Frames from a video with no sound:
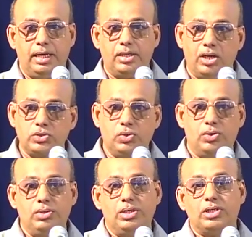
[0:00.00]
and
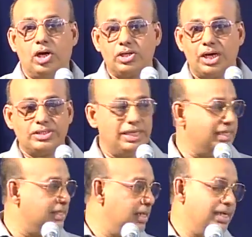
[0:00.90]
also
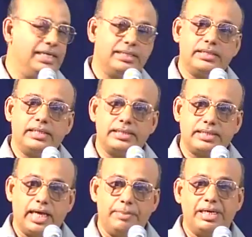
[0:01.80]
congratulate his
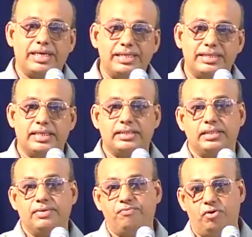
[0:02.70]
Islamic Research
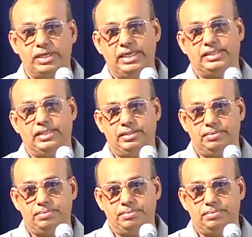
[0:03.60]
Foundation